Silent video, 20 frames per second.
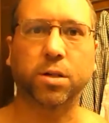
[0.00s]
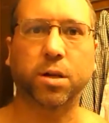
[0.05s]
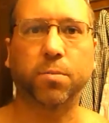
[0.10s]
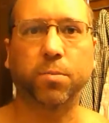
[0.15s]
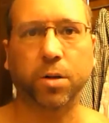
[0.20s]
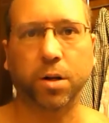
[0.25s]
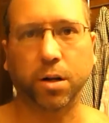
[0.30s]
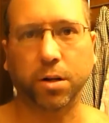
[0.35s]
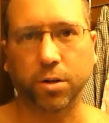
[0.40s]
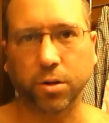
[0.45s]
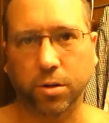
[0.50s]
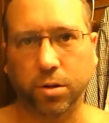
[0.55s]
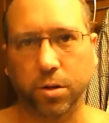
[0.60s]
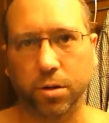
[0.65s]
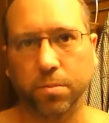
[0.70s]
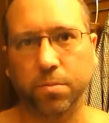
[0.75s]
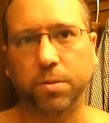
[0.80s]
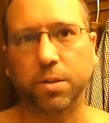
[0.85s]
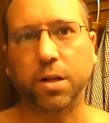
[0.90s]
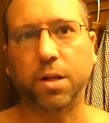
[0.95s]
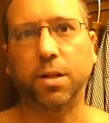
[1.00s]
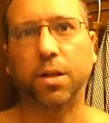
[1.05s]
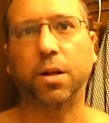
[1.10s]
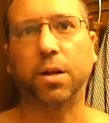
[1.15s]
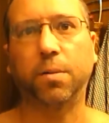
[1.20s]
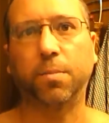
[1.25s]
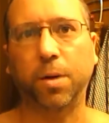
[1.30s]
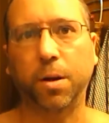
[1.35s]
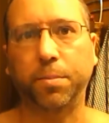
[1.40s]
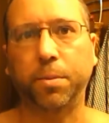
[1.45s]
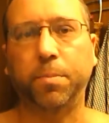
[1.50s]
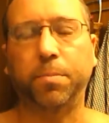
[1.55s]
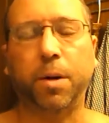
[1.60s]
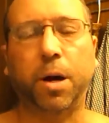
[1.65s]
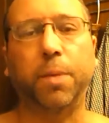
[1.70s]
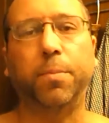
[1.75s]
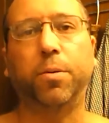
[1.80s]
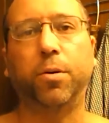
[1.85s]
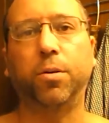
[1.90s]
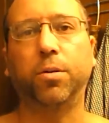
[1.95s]
Someone on YouTube said that I might be
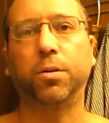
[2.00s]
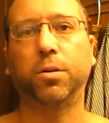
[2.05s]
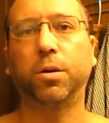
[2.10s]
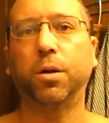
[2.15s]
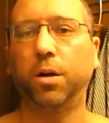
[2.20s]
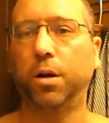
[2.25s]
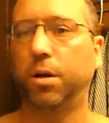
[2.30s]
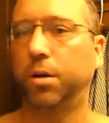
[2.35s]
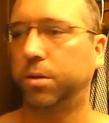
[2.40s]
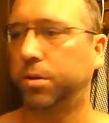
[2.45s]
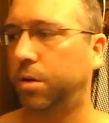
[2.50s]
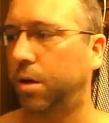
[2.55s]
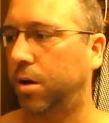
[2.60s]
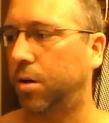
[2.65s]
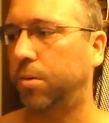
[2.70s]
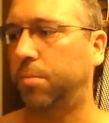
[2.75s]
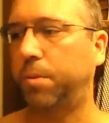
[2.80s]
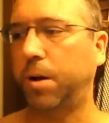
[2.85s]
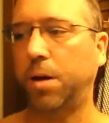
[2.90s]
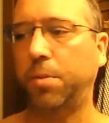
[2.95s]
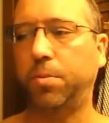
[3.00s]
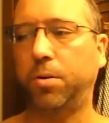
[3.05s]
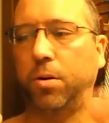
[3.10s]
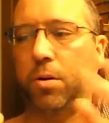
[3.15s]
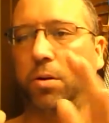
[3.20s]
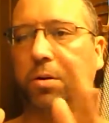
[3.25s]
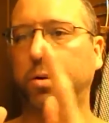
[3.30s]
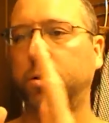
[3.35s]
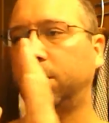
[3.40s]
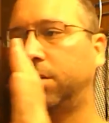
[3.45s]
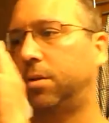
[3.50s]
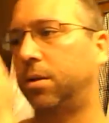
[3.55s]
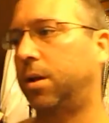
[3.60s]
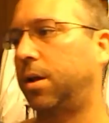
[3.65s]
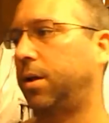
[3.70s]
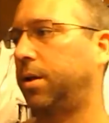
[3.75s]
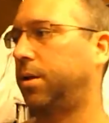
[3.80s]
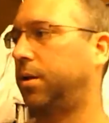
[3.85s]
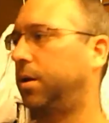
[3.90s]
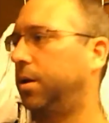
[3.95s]
bipolar. No, bipolar is
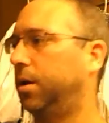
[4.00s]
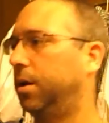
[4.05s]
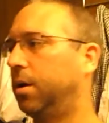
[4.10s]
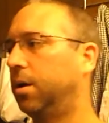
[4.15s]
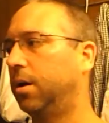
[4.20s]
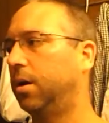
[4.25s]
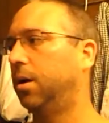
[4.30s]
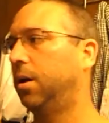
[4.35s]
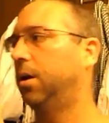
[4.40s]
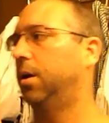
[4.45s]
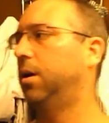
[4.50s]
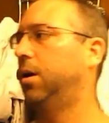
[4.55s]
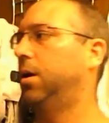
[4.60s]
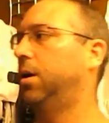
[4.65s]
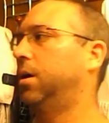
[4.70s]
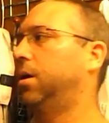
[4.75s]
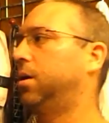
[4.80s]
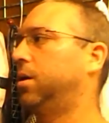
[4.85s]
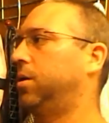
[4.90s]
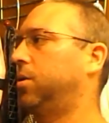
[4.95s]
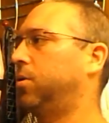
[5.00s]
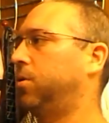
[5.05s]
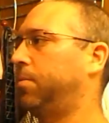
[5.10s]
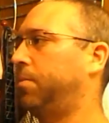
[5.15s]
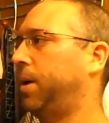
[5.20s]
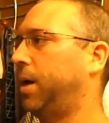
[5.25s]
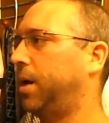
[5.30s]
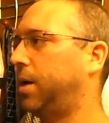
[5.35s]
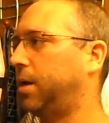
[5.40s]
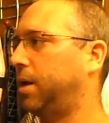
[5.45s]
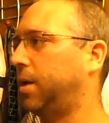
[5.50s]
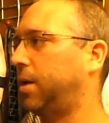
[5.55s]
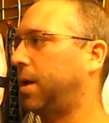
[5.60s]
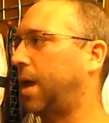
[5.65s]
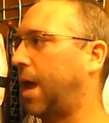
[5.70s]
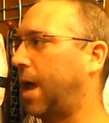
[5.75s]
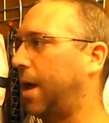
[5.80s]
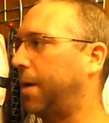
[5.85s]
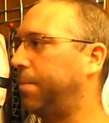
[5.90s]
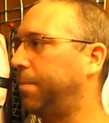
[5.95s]
like you're manic,
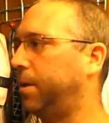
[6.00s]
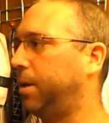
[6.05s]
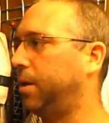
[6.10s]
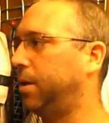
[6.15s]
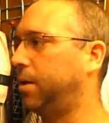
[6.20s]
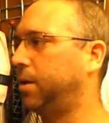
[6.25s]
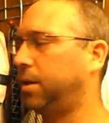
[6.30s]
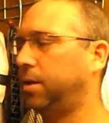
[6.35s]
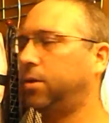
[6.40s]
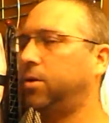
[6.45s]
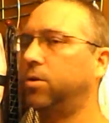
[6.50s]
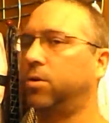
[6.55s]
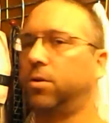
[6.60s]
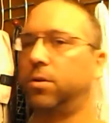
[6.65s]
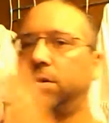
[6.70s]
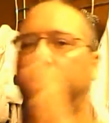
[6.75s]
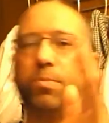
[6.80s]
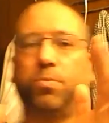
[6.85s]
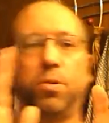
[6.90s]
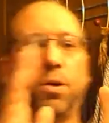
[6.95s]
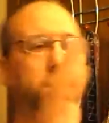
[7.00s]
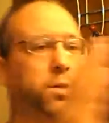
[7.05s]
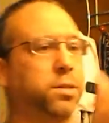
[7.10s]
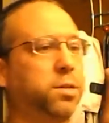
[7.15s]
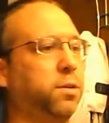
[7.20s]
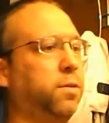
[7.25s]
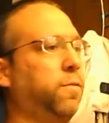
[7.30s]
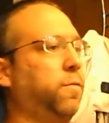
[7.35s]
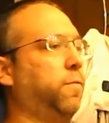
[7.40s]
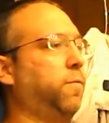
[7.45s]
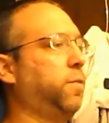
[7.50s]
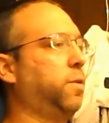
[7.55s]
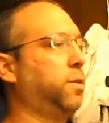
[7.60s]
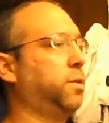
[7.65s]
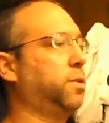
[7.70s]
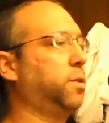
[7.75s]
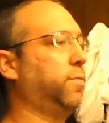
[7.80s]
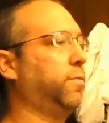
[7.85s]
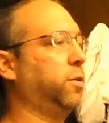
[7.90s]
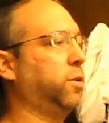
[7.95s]
happy, and then you're depressive,
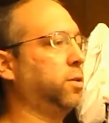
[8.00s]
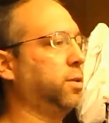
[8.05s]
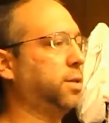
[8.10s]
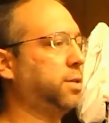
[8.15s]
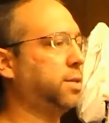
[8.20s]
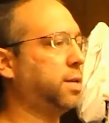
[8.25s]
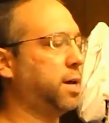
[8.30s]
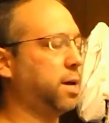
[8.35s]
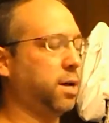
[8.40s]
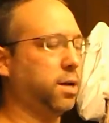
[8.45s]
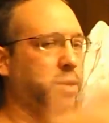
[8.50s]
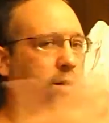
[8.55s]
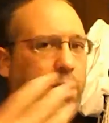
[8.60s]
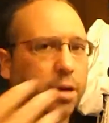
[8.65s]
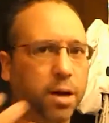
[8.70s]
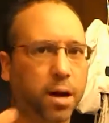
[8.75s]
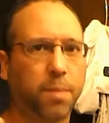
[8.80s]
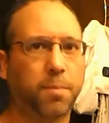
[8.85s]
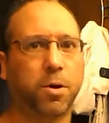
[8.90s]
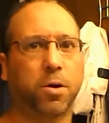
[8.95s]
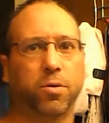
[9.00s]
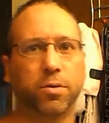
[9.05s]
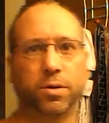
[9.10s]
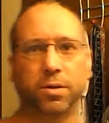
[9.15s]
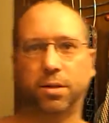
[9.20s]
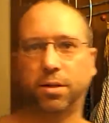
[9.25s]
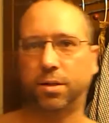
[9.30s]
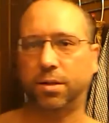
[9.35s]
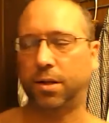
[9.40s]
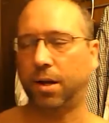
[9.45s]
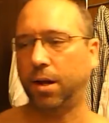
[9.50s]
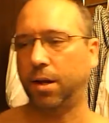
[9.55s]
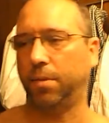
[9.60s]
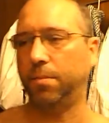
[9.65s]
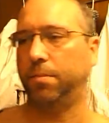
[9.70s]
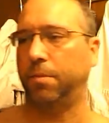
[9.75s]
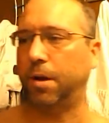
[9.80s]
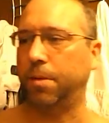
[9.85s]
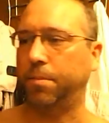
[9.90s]
severely sad. I'm always the same.